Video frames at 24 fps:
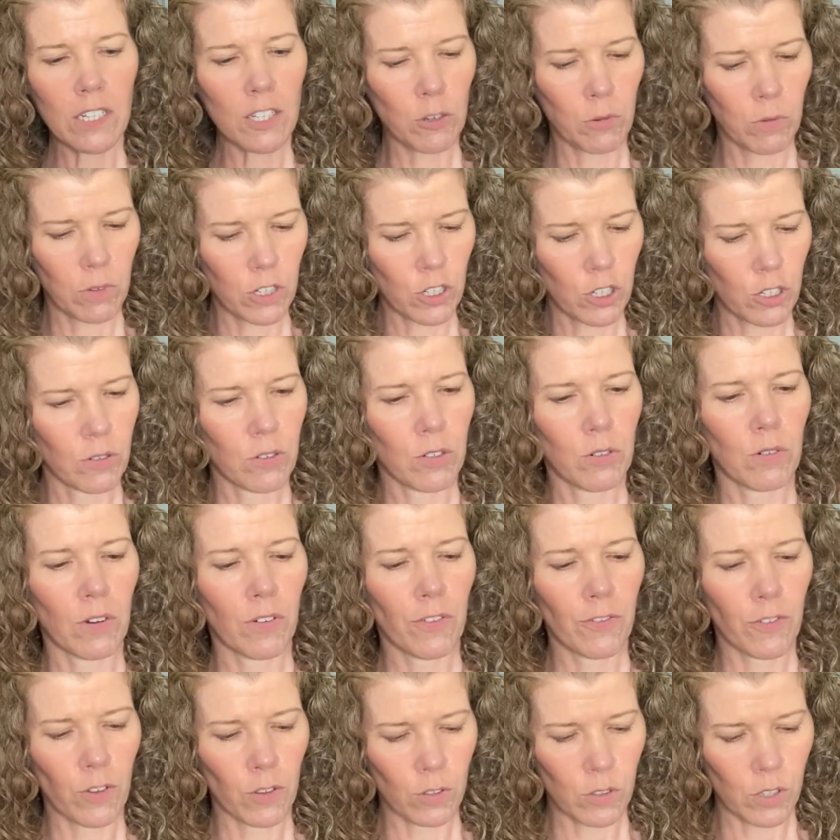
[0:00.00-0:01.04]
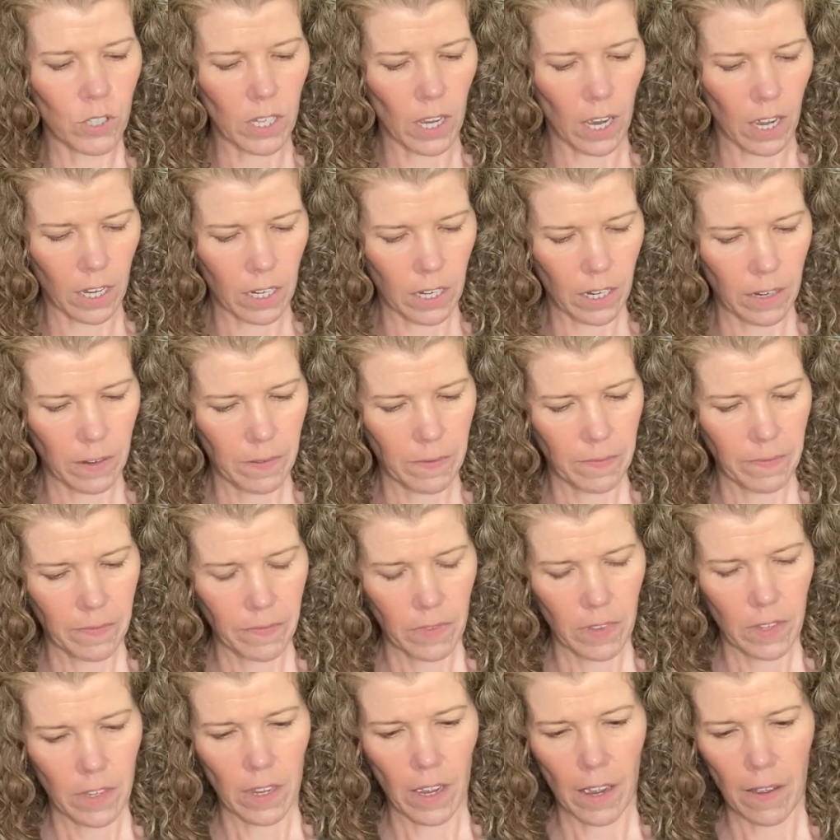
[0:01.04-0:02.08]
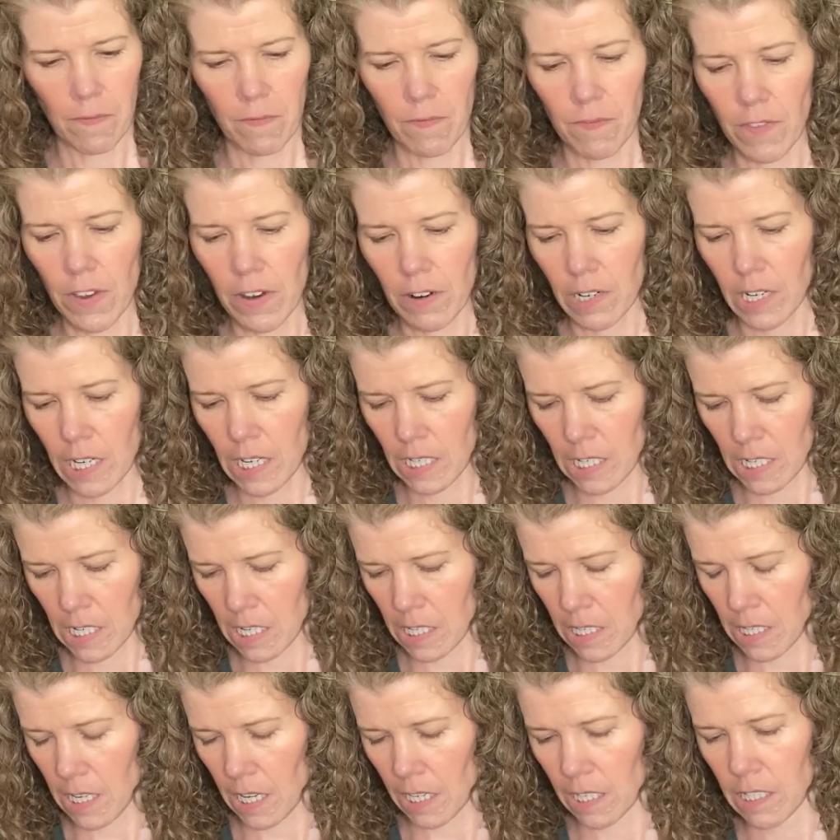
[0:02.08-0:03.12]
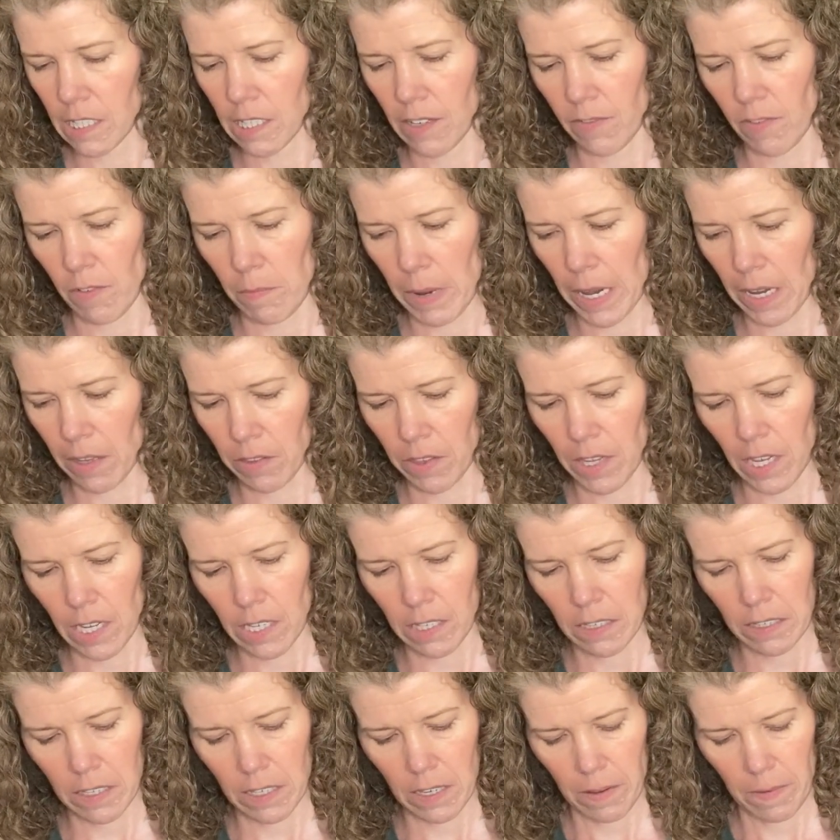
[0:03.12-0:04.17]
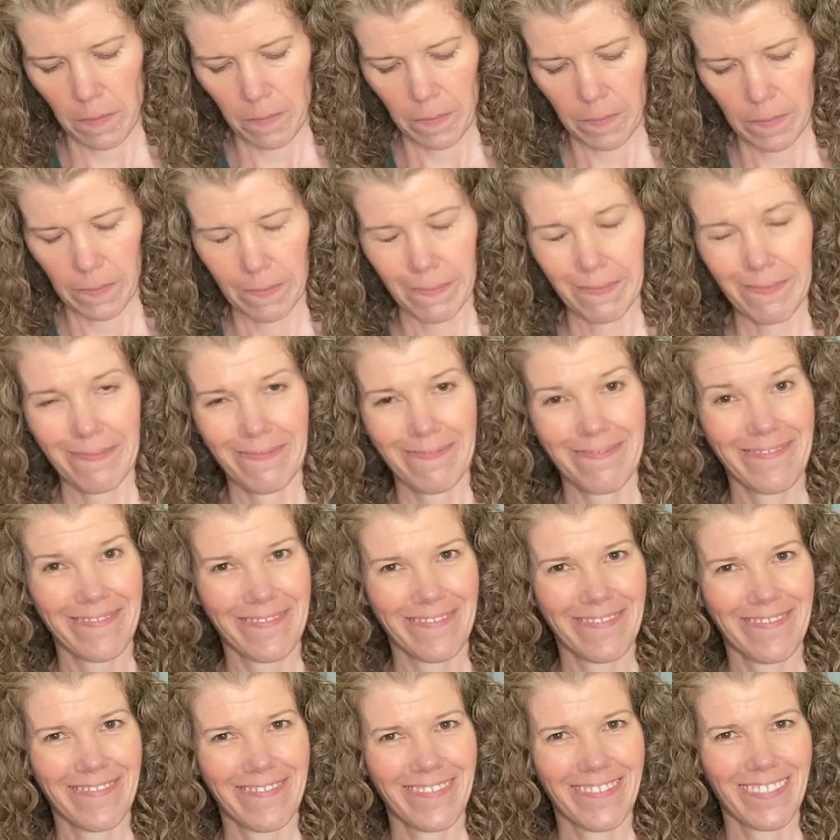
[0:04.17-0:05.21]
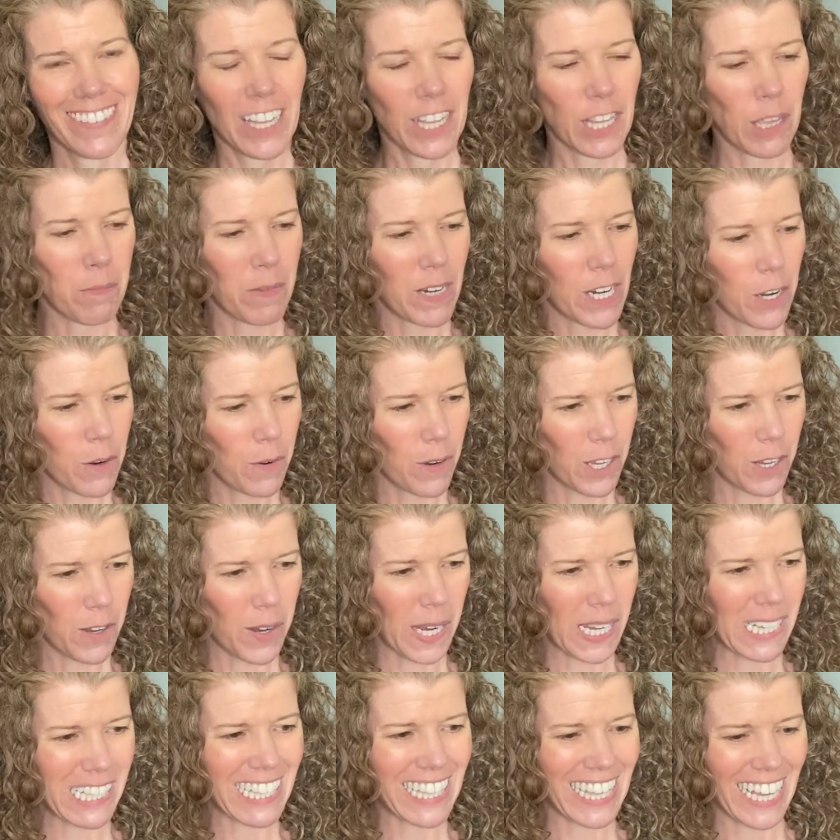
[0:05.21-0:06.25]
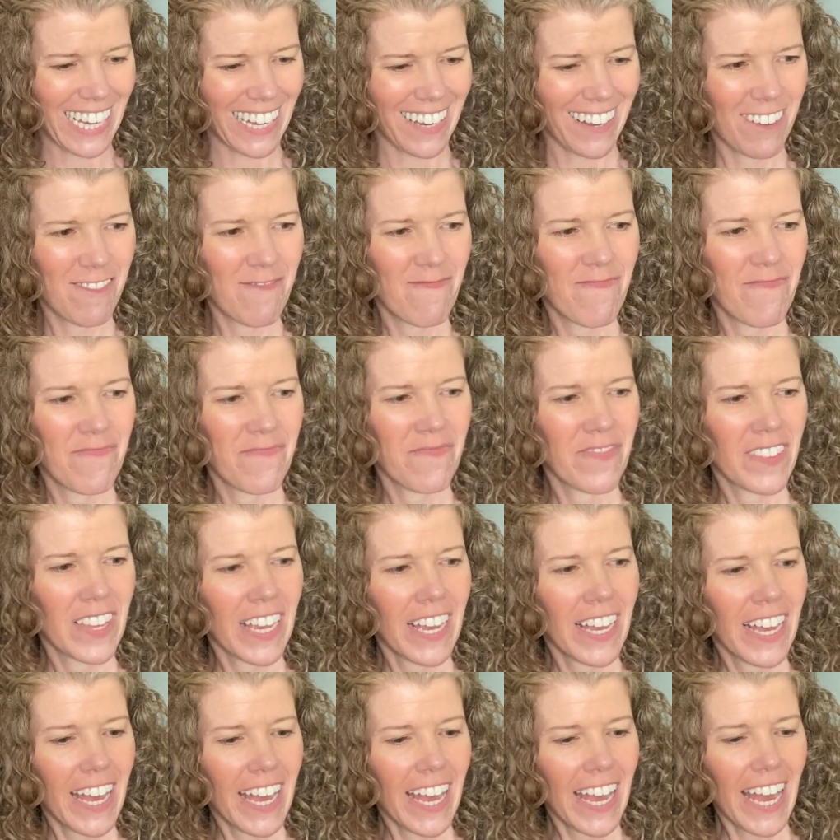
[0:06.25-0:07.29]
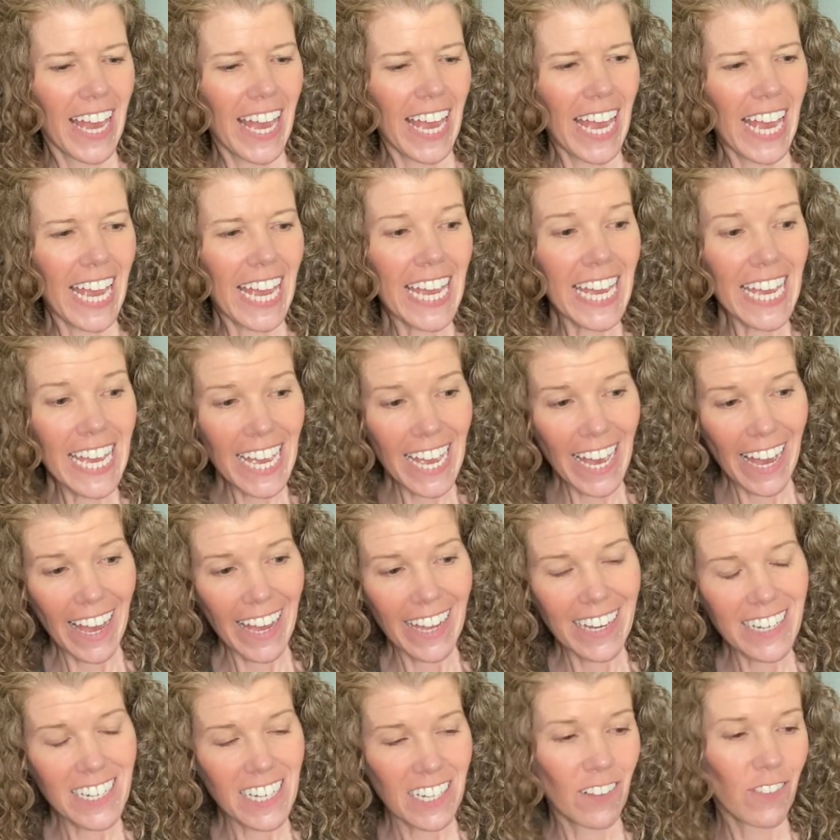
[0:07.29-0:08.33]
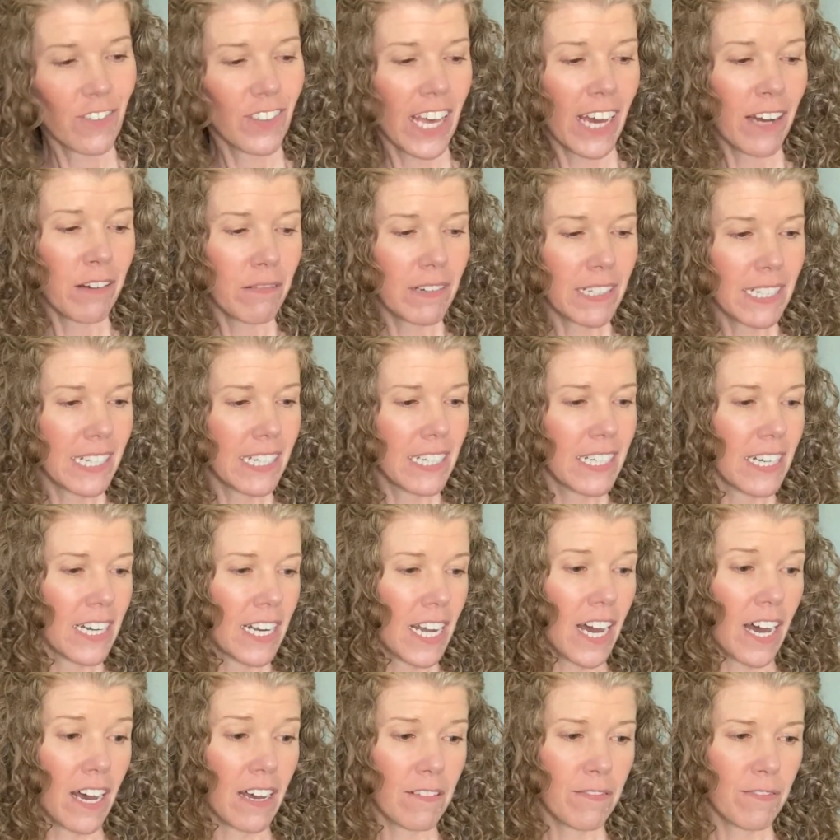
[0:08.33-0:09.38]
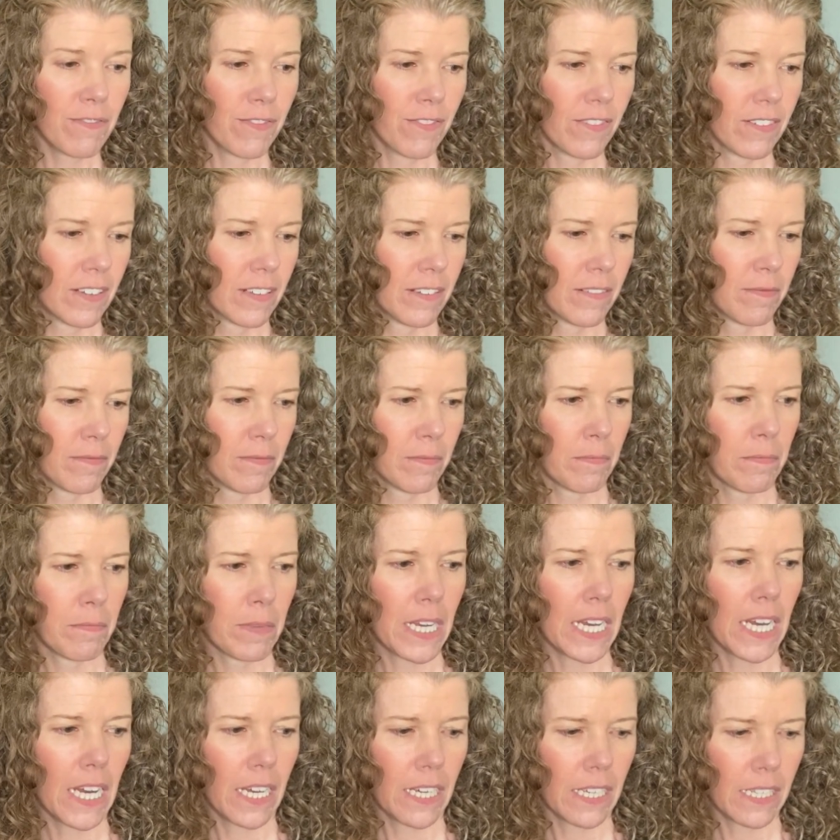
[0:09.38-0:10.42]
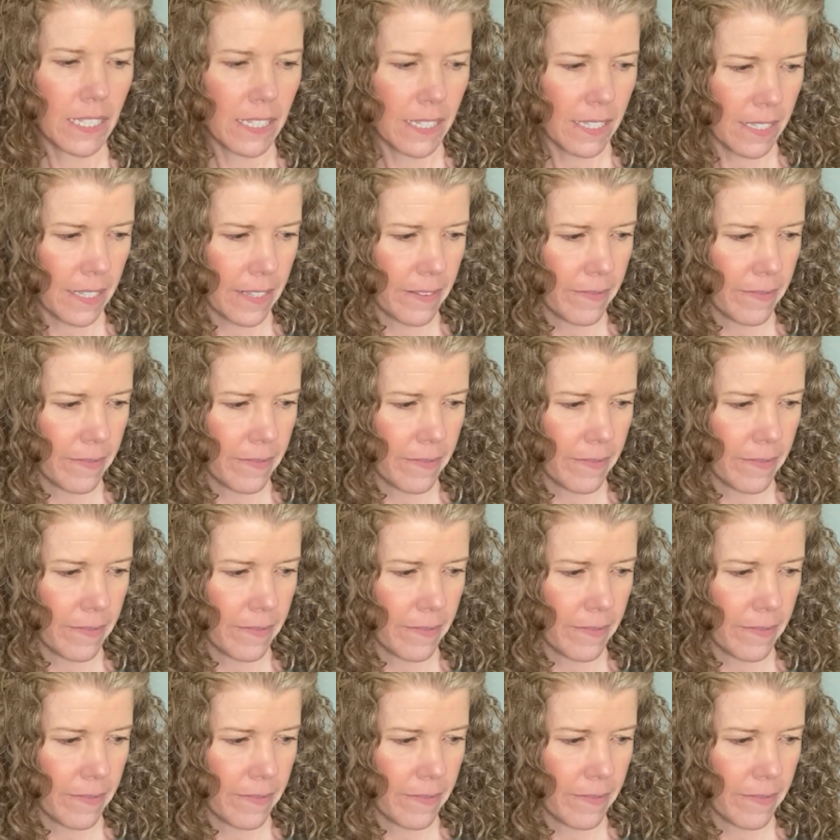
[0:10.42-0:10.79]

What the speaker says: or would you do a full sock? I'm very indecisive about these. Let me know what you guys think. And if that wasn't enough, because